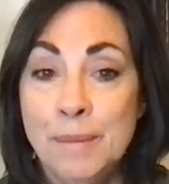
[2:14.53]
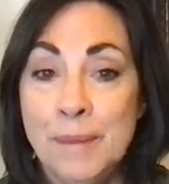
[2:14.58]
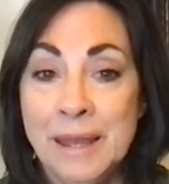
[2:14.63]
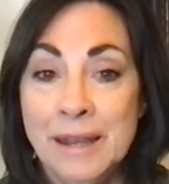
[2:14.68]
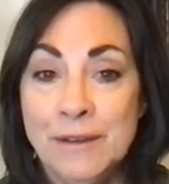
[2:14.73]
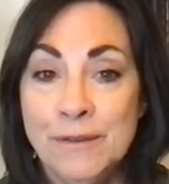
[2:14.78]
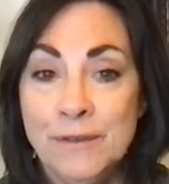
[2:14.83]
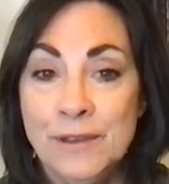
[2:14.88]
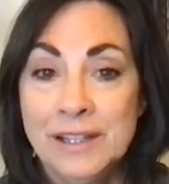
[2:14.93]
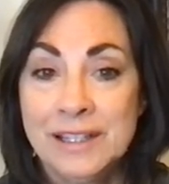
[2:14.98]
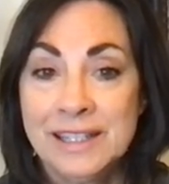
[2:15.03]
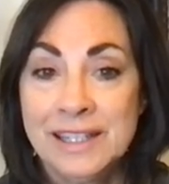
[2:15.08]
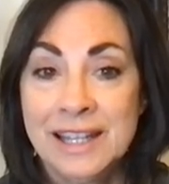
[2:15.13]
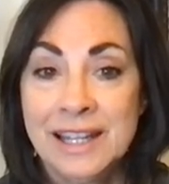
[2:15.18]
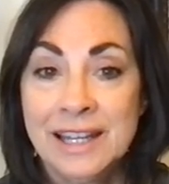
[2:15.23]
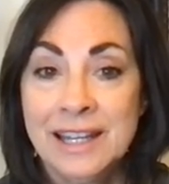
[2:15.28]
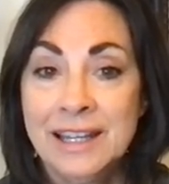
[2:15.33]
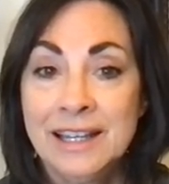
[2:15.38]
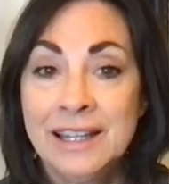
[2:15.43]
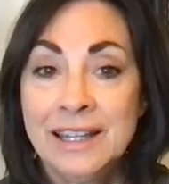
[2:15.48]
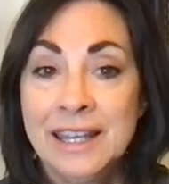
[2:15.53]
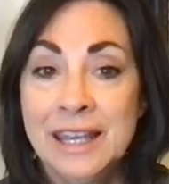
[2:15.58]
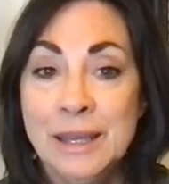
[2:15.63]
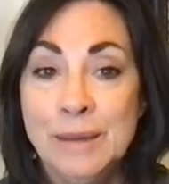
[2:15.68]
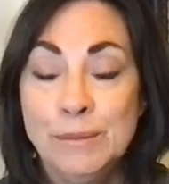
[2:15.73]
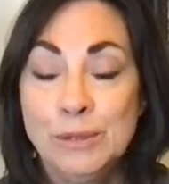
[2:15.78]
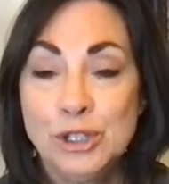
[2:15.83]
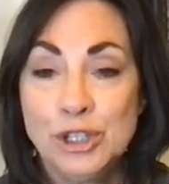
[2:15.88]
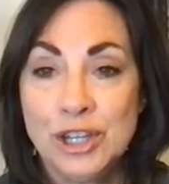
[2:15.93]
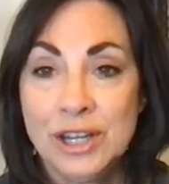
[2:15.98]
benefits in it.
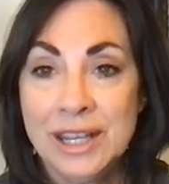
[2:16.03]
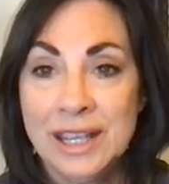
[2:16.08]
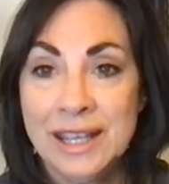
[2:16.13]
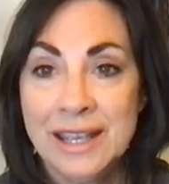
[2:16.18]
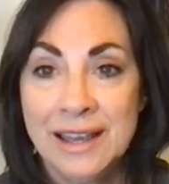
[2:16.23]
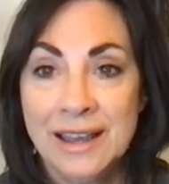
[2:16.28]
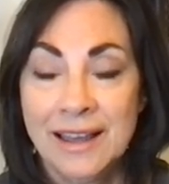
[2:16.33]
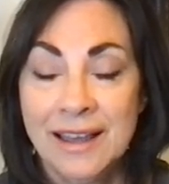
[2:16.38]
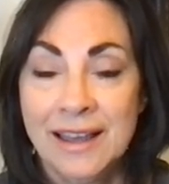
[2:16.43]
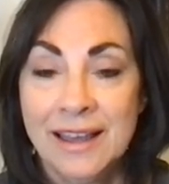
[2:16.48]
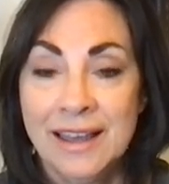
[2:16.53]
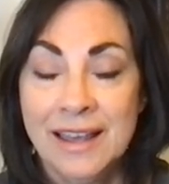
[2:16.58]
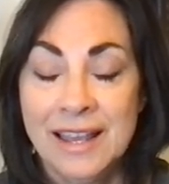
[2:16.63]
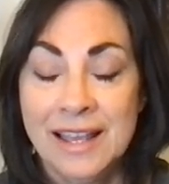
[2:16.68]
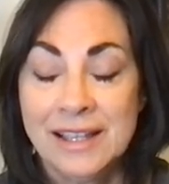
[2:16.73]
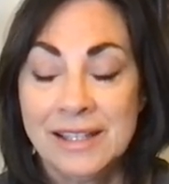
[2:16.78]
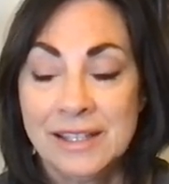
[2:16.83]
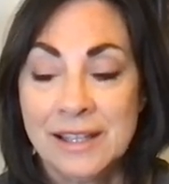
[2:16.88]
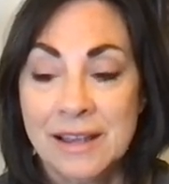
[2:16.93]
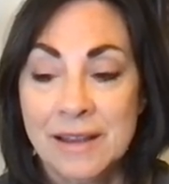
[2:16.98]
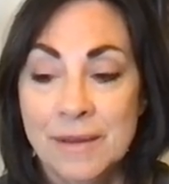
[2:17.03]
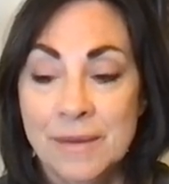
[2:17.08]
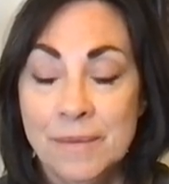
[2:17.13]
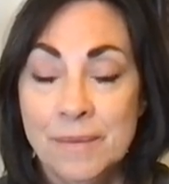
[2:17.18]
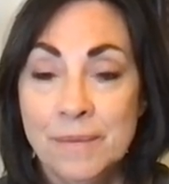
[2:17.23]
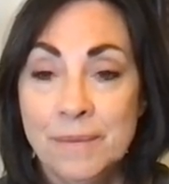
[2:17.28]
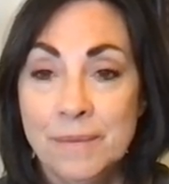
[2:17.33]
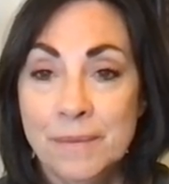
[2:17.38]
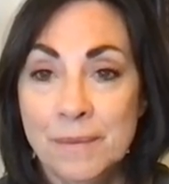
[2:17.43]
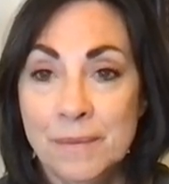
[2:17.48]
Kimchi is a
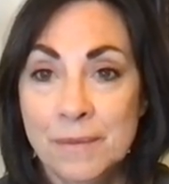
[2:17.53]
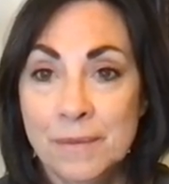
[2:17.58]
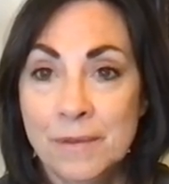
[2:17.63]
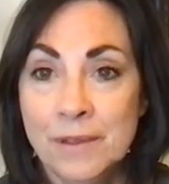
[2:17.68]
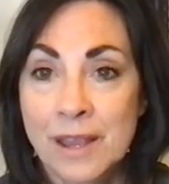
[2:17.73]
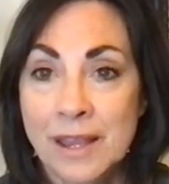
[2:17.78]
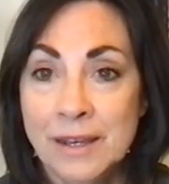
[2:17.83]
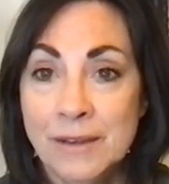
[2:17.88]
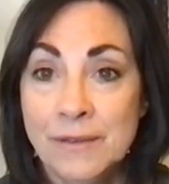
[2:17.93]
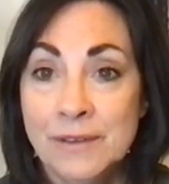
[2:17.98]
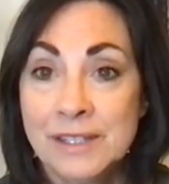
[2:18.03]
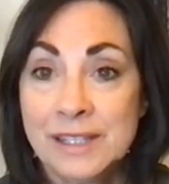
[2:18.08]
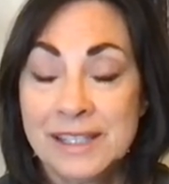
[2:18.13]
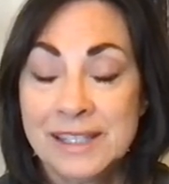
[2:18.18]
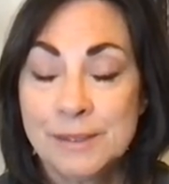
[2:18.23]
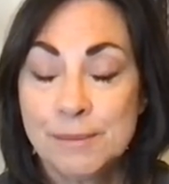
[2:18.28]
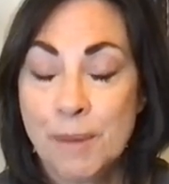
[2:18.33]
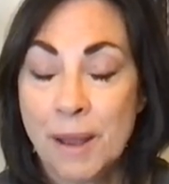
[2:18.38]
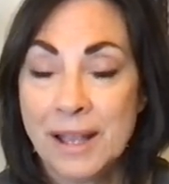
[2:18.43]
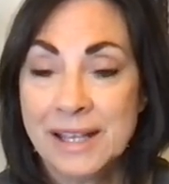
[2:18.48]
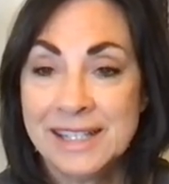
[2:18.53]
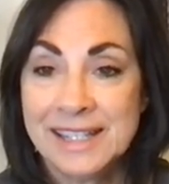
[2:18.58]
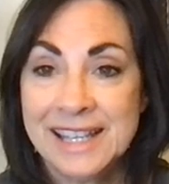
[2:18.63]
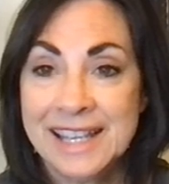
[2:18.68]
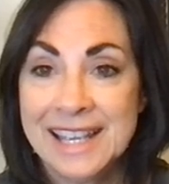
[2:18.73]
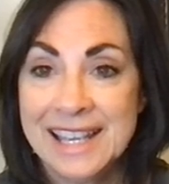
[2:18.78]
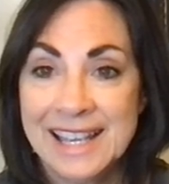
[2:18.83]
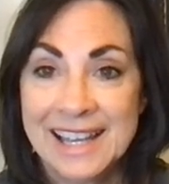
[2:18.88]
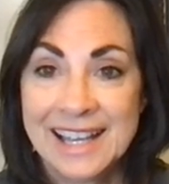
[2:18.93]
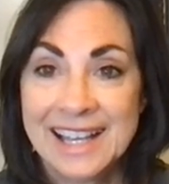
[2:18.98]
kind of a
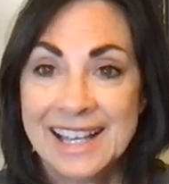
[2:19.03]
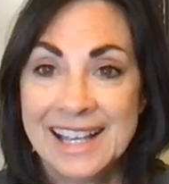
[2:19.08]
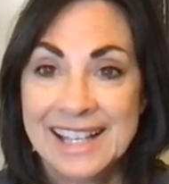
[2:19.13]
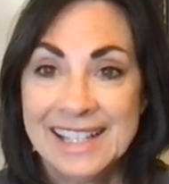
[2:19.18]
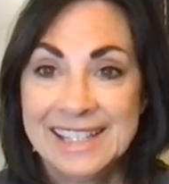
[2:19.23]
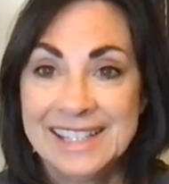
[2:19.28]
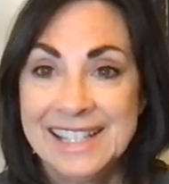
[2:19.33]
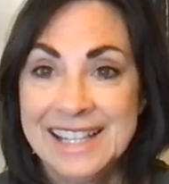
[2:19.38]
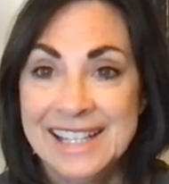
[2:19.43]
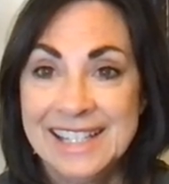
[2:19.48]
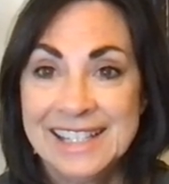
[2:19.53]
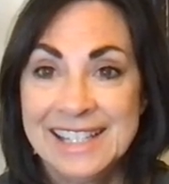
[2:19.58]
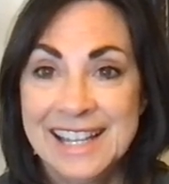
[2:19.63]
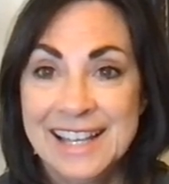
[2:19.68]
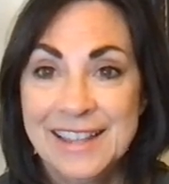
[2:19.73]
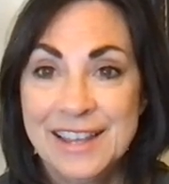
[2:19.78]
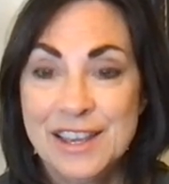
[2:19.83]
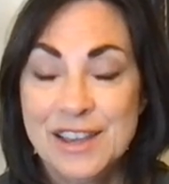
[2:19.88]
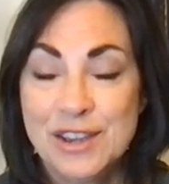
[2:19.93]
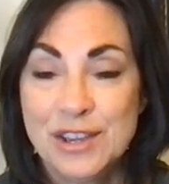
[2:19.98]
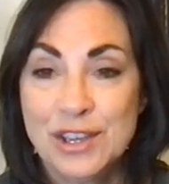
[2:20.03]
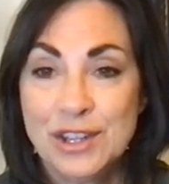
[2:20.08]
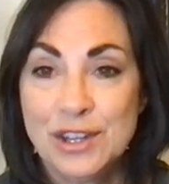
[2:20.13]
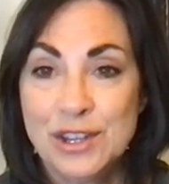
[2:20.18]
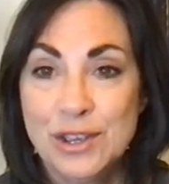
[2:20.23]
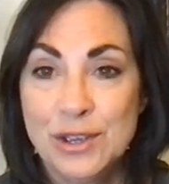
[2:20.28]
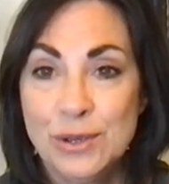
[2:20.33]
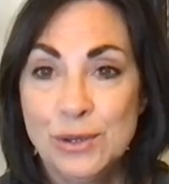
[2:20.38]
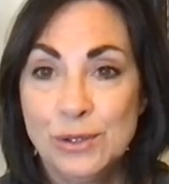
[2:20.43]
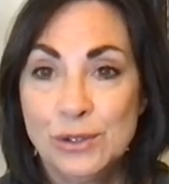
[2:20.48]
spicy seasoning that you can
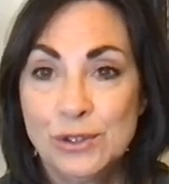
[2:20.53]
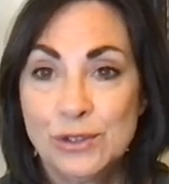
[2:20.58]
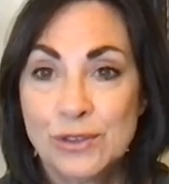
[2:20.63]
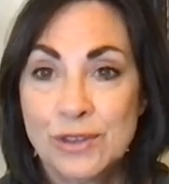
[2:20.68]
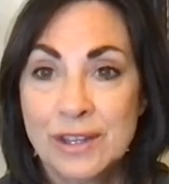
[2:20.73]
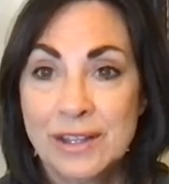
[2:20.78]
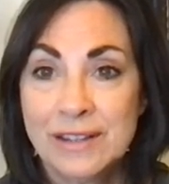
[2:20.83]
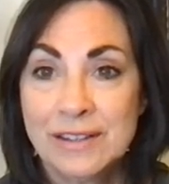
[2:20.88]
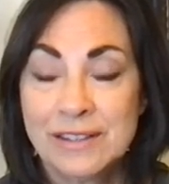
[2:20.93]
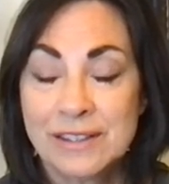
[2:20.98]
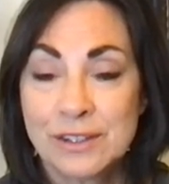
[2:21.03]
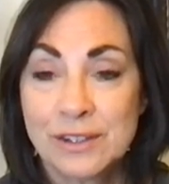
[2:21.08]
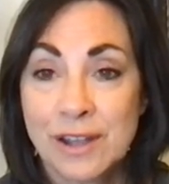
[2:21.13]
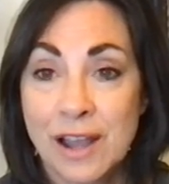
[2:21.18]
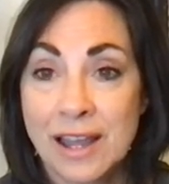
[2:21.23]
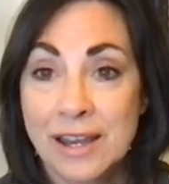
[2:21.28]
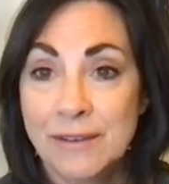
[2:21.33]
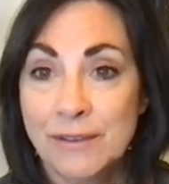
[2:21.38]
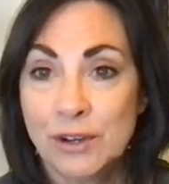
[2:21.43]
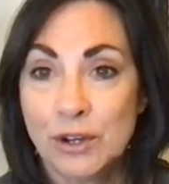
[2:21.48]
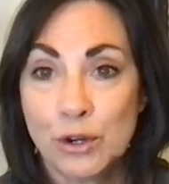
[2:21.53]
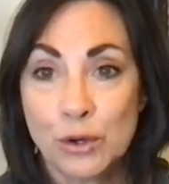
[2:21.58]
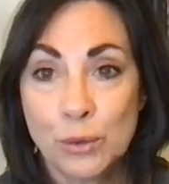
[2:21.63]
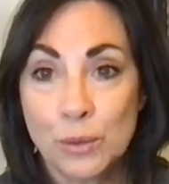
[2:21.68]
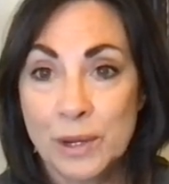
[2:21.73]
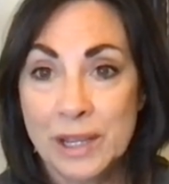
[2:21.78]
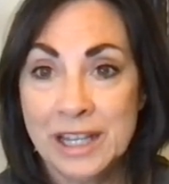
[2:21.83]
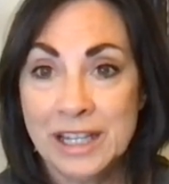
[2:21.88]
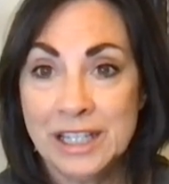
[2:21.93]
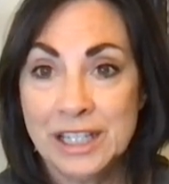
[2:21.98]
use, that's kind of a
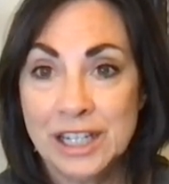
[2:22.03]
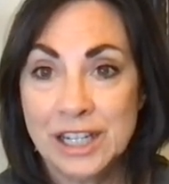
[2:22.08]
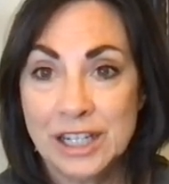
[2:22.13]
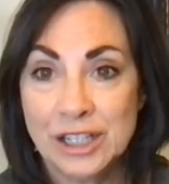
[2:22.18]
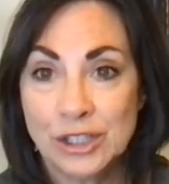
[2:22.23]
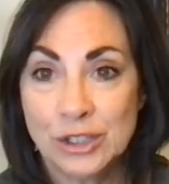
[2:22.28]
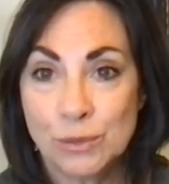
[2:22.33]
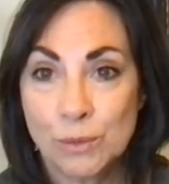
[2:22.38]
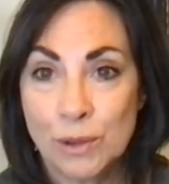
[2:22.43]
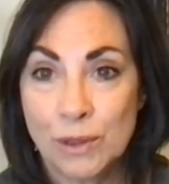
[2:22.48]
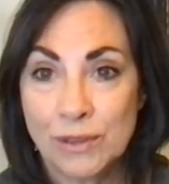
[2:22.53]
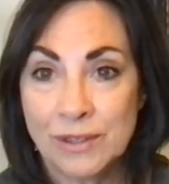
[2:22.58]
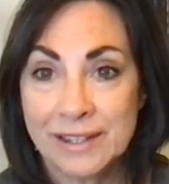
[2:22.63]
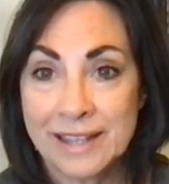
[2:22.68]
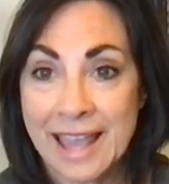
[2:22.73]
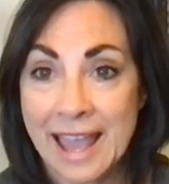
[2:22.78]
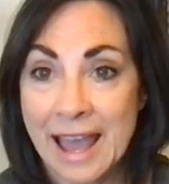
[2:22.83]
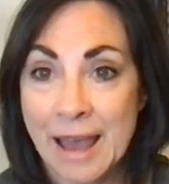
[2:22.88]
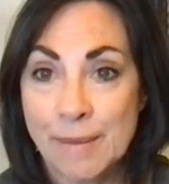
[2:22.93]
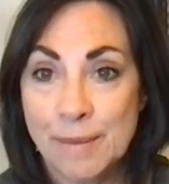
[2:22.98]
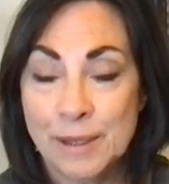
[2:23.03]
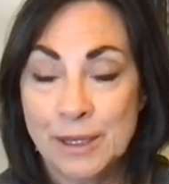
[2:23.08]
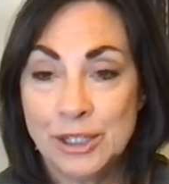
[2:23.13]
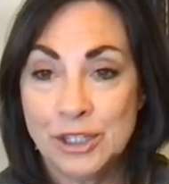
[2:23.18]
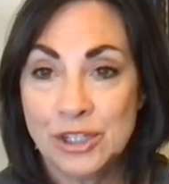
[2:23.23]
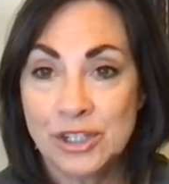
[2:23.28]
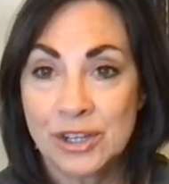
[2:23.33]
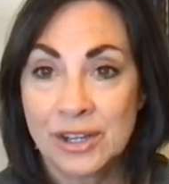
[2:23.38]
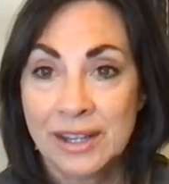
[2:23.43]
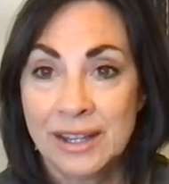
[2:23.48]
Korean dish with
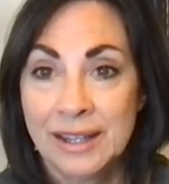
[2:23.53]
cabbage,